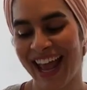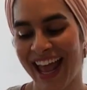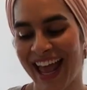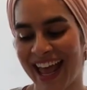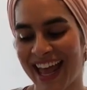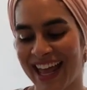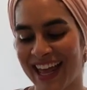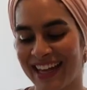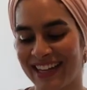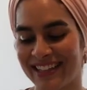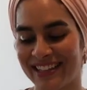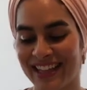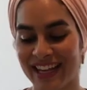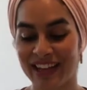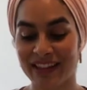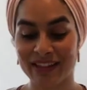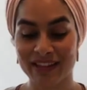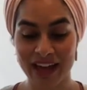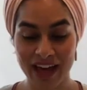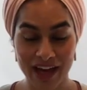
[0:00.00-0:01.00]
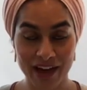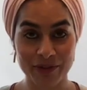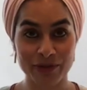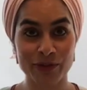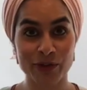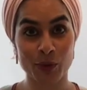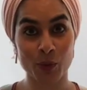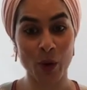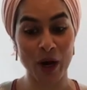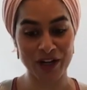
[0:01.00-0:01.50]
and they
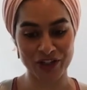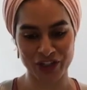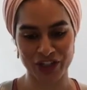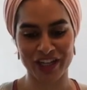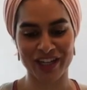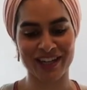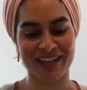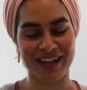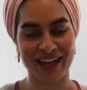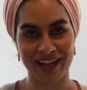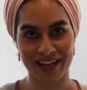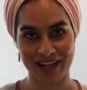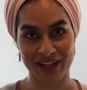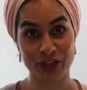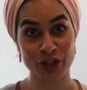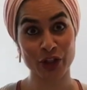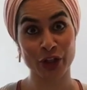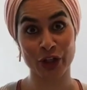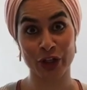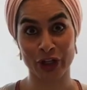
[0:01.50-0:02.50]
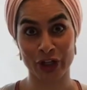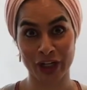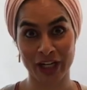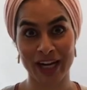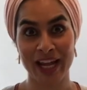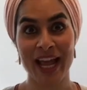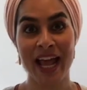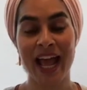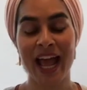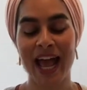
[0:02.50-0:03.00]
love to watch it
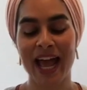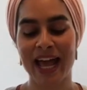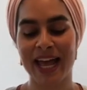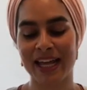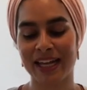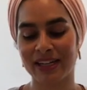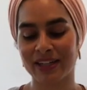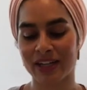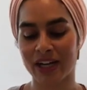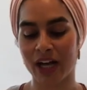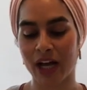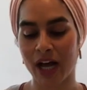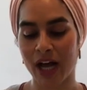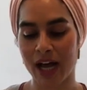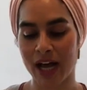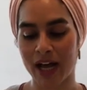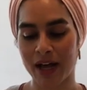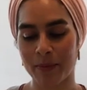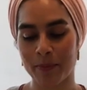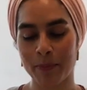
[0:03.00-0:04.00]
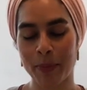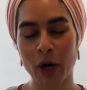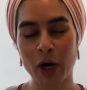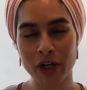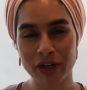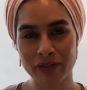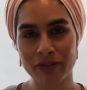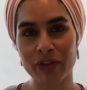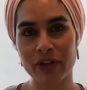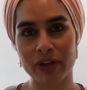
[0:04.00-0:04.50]
turn. And
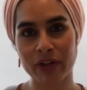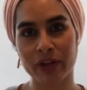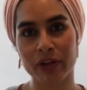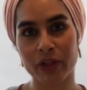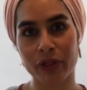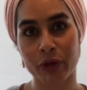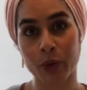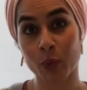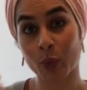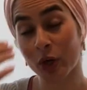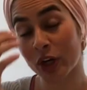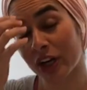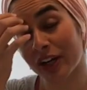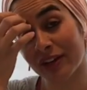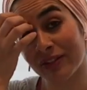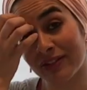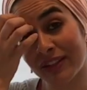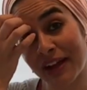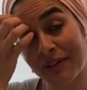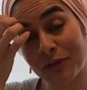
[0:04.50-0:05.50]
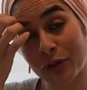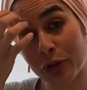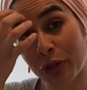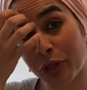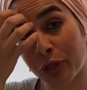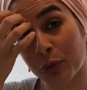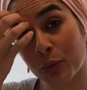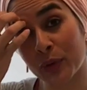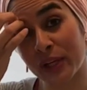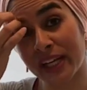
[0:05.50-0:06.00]
part of the work of level
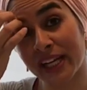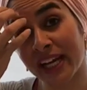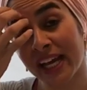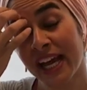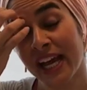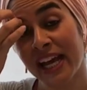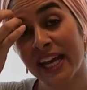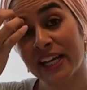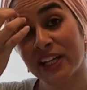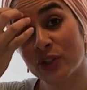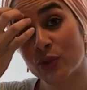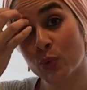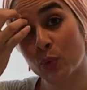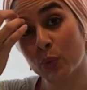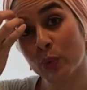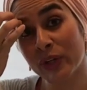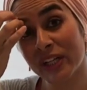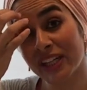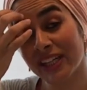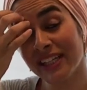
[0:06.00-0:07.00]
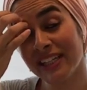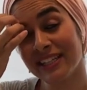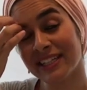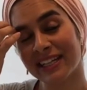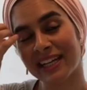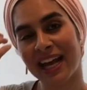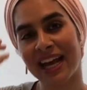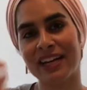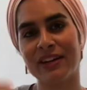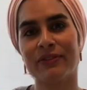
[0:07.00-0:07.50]
3 is really
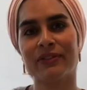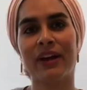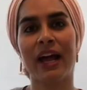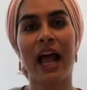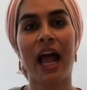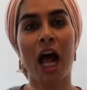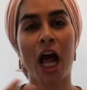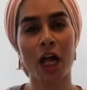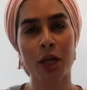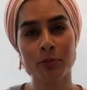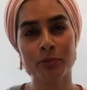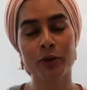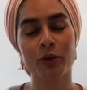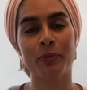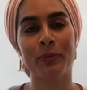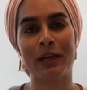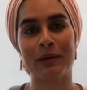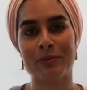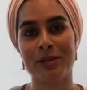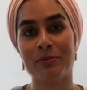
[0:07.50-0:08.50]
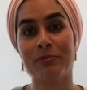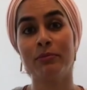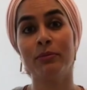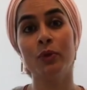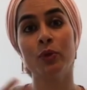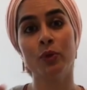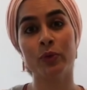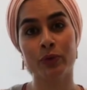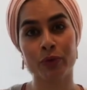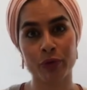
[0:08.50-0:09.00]
to kind of help your baby
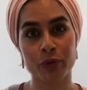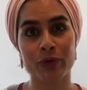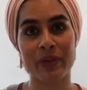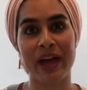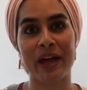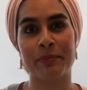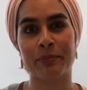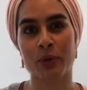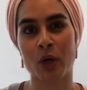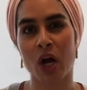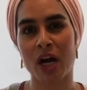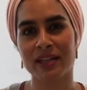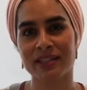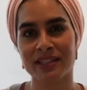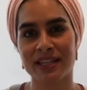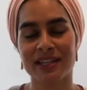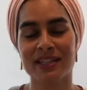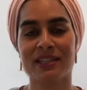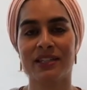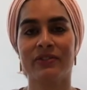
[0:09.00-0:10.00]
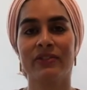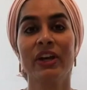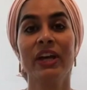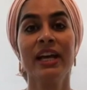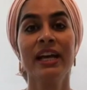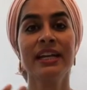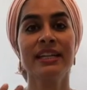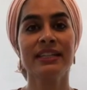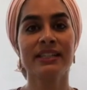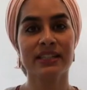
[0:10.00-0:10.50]
move through that process of
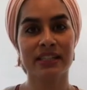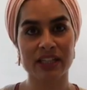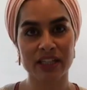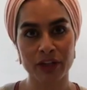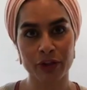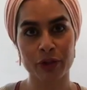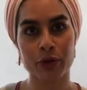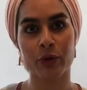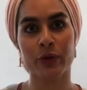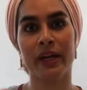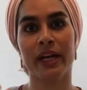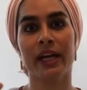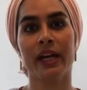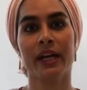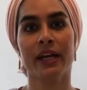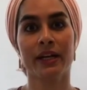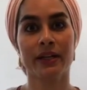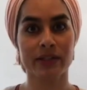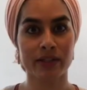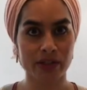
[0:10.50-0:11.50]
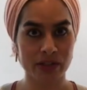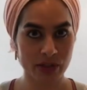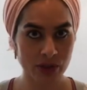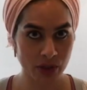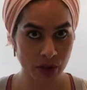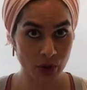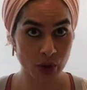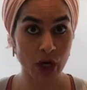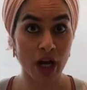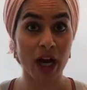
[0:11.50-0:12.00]
slithering
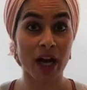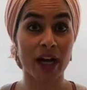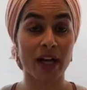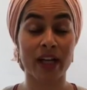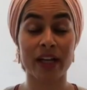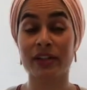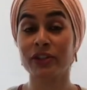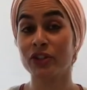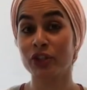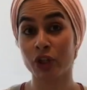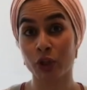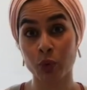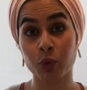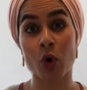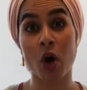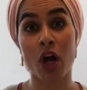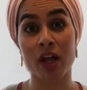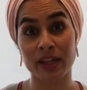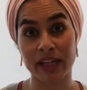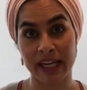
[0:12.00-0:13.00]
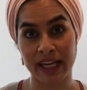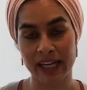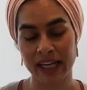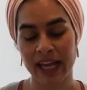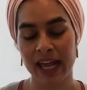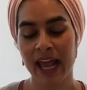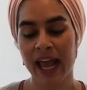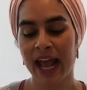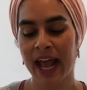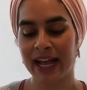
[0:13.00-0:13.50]
to crawling.
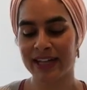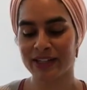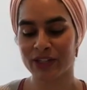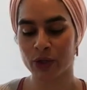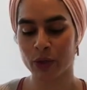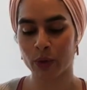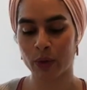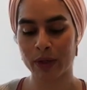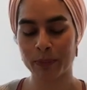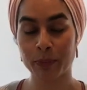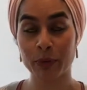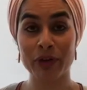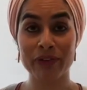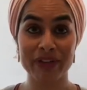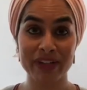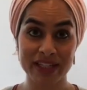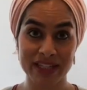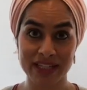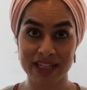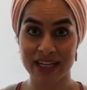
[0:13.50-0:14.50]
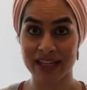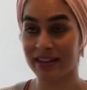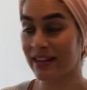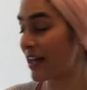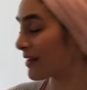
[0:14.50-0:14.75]
And so previously in